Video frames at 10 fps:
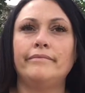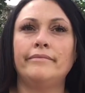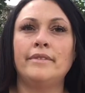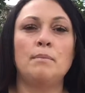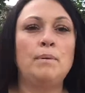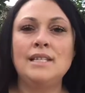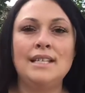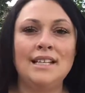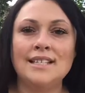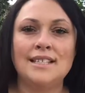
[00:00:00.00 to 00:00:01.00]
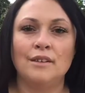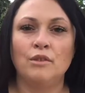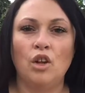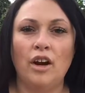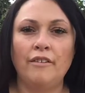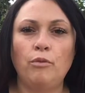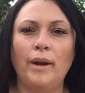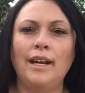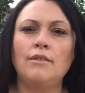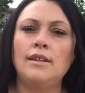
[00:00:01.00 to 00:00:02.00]
the busyness of life
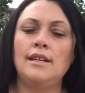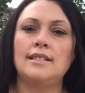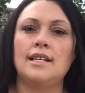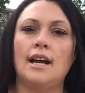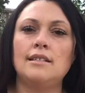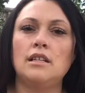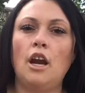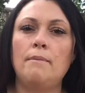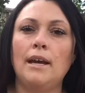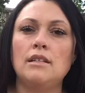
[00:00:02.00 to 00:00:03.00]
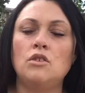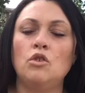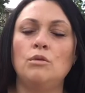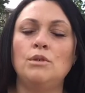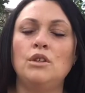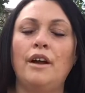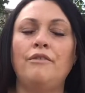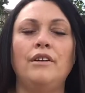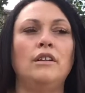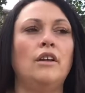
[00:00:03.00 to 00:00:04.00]
when everything starts to go back to normal. I
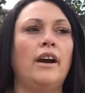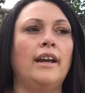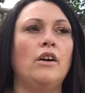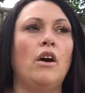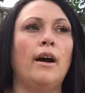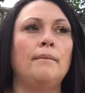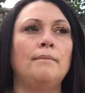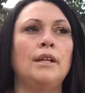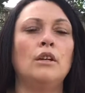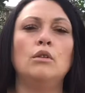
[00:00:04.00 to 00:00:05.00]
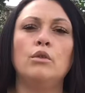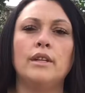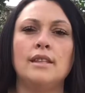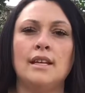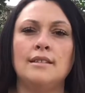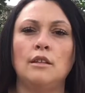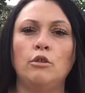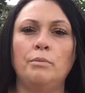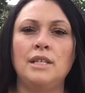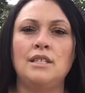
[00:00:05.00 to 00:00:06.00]
feel like I'm gonna look at things a
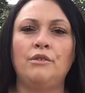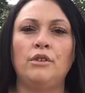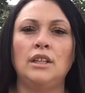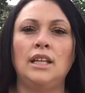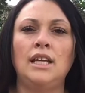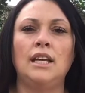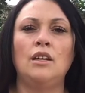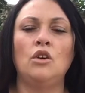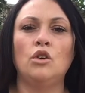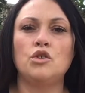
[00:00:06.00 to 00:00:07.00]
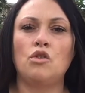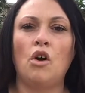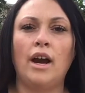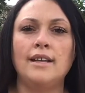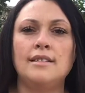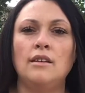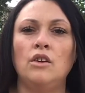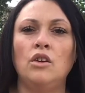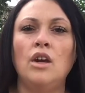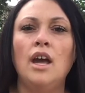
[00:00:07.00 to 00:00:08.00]
little bit differently and not try
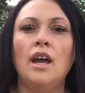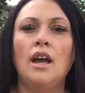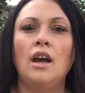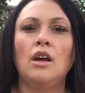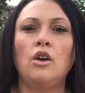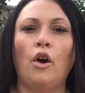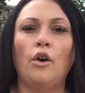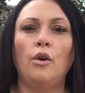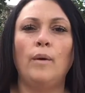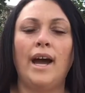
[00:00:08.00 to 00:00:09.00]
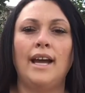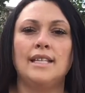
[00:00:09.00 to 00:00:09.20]
to go at